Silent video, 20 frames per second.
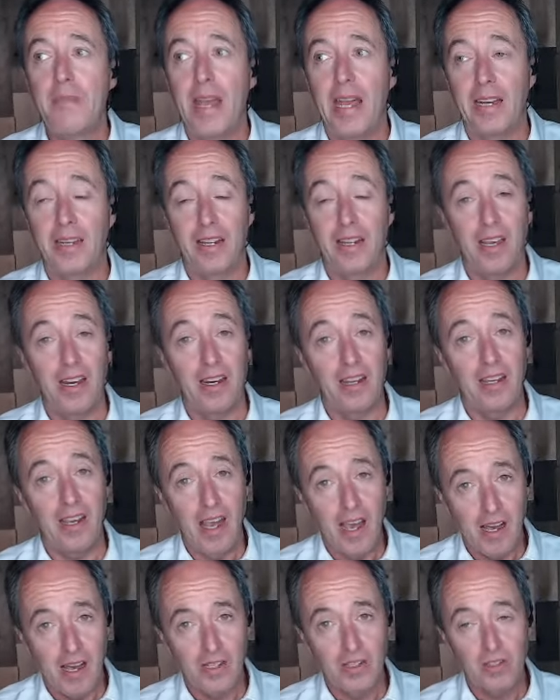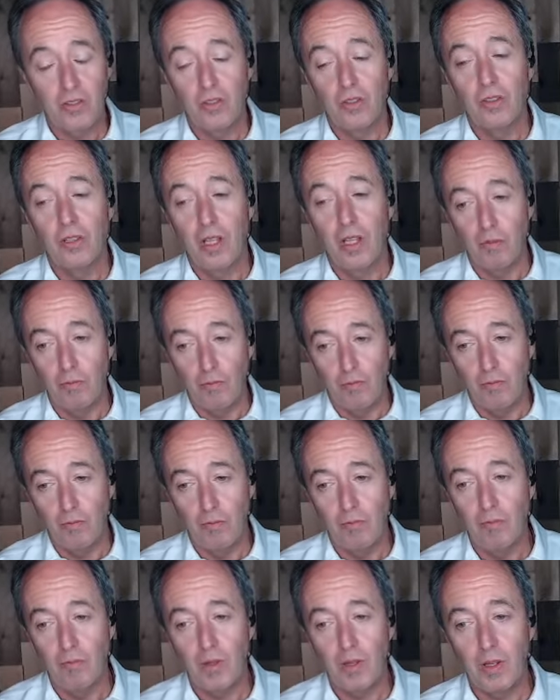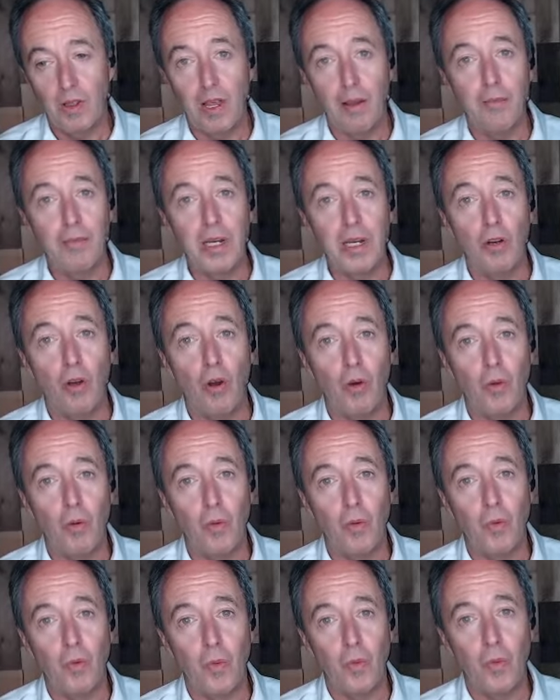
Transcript: and get a yes, then let me know.